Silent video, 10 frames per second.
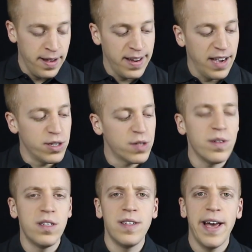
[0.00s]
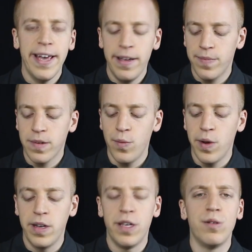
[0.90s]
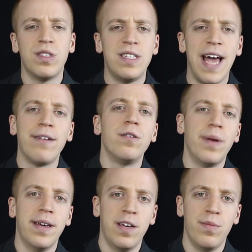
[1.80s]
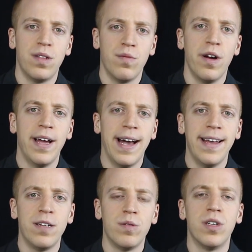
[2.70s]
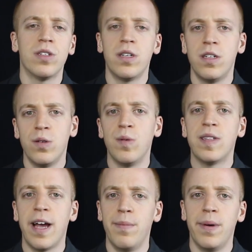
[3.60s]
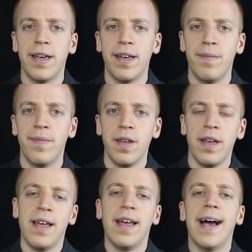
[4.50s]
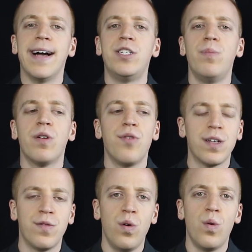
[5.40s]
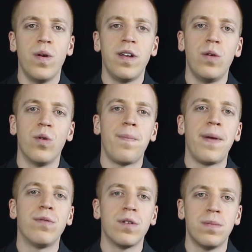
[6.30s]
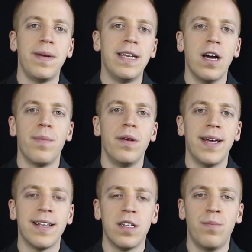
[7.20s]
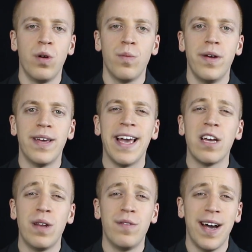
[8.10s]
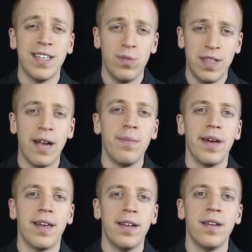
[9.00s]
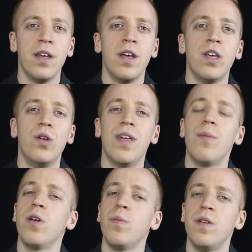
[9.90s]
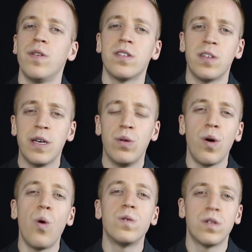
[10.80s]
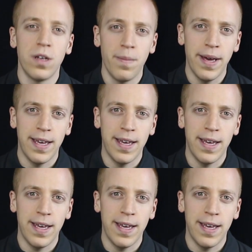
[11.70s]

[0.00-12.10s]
Now just for today we're going to use down picking with the right hand. We're just going to do it with down picking. As you progress forward and you want to build the speed up and you get to the point where you can't go any faster with down picking, you then want to move on to something called alternate